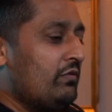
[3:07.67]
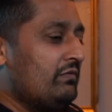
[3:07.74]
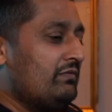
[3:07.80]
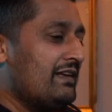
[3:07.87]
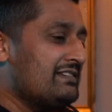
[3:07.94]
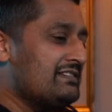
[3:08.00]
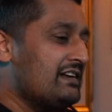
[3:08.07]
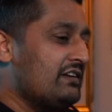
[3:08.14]

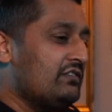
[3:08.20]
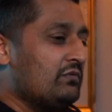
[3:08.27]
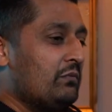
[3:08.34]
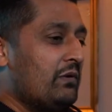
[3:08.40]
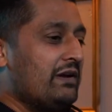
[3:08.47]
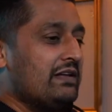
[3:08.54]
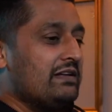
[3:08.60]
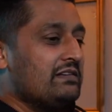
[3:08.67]
destination
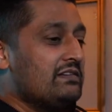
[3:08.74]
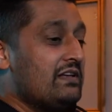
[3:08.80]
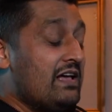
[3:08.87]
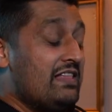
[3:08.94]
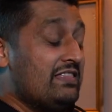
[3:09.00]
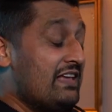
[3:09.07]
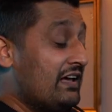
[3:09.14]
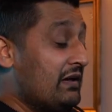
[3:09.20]
weddings,
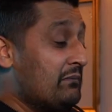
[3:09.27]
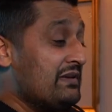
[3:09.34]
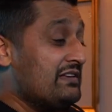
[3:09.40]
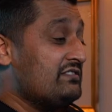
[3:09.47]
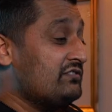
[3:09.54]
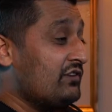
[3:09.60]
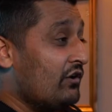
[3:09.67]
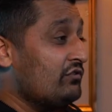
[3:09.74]
they can be
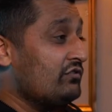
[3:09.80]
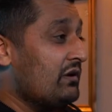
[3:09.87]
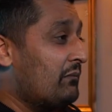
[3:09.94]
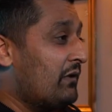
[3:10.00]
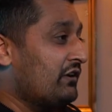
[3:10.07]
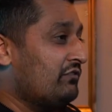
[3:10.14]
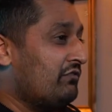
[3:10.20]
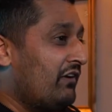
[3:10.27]
so
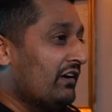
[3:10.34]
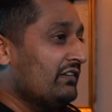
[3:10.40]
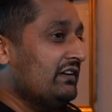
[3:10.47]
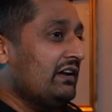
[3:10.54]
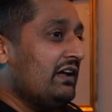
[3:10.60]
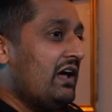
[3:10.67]
much fun.